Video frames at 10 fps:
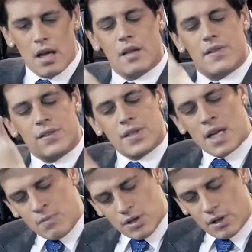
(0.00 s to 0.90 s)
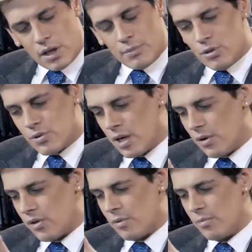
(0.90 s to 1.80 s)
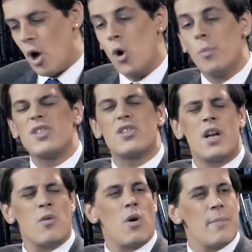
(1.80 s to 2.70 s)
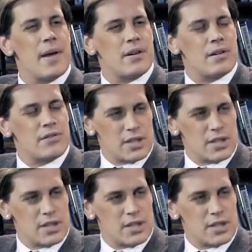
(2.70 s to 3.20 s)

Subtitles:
and at the same time you tell them, but straight white men are